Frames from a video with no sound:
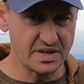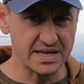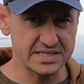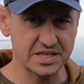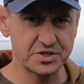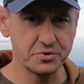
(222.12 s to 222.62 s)

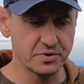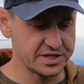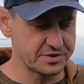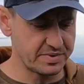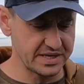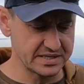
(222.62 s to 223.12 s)
it's a
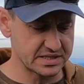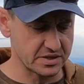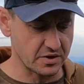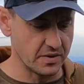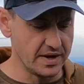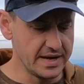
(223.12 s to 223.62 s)
2-inch piece.
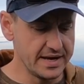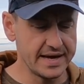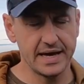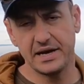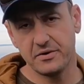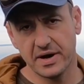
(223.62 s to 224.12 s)
So
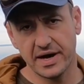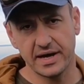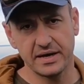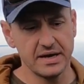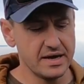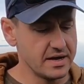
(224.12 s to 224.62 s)

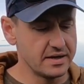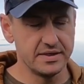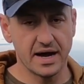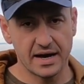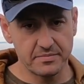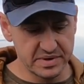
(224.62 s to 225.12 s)
anyway,
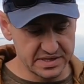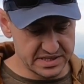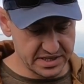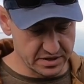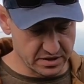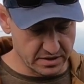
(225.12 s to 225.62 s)
not a big
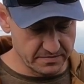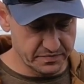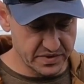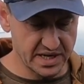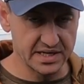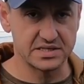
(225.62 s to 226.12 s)
deal.
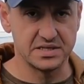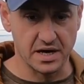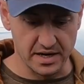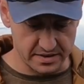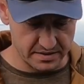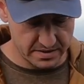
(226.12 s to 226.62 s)
It's
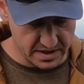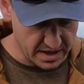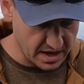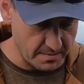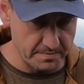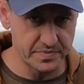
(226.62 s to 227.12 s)
done.
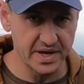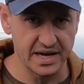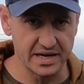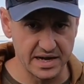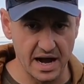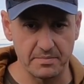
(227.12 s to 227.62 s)
And
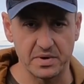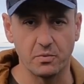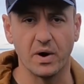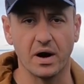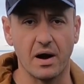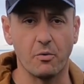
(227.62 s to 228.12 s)
it got me
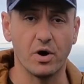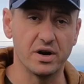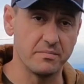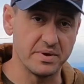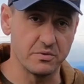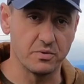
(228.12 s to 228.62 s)
where I wanted
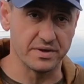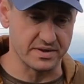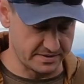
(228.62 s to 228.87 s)
to be with